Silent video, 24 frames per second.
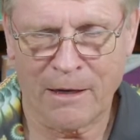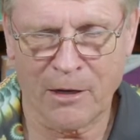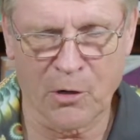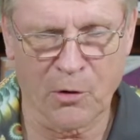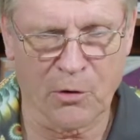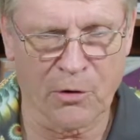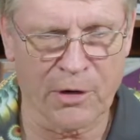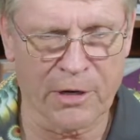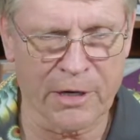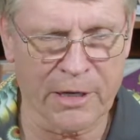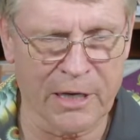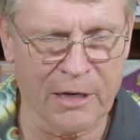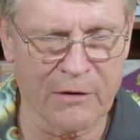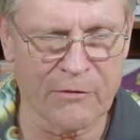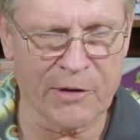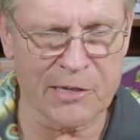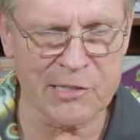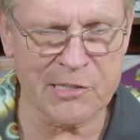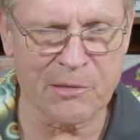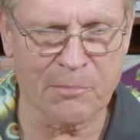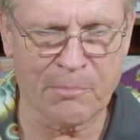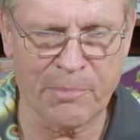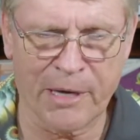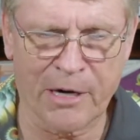In order to give
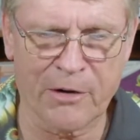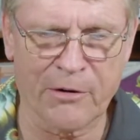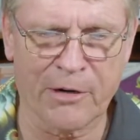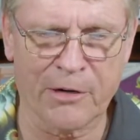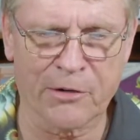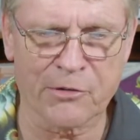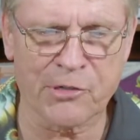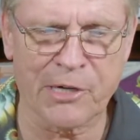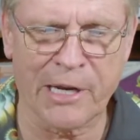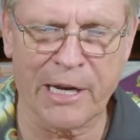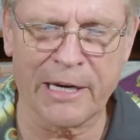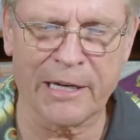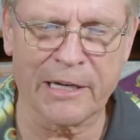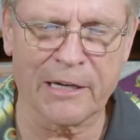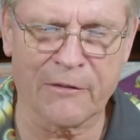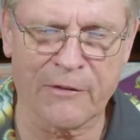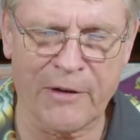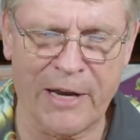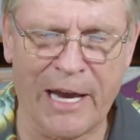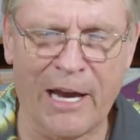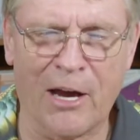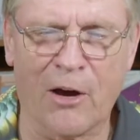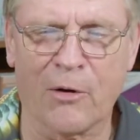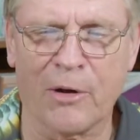us a better understanding
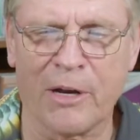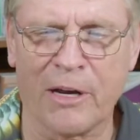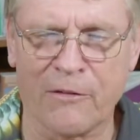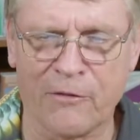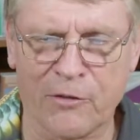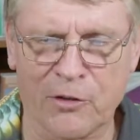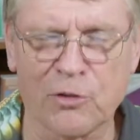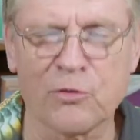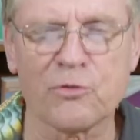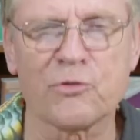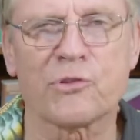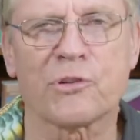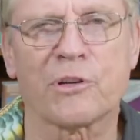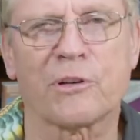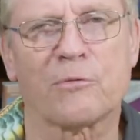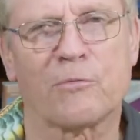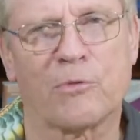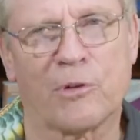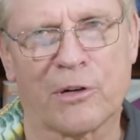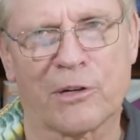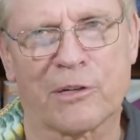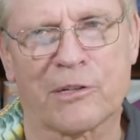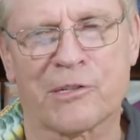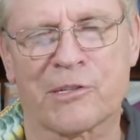of how evolution
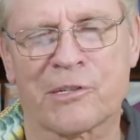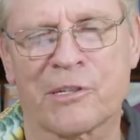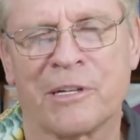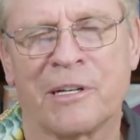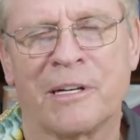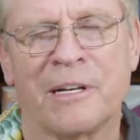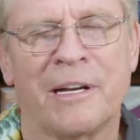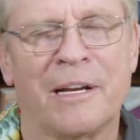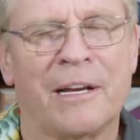works.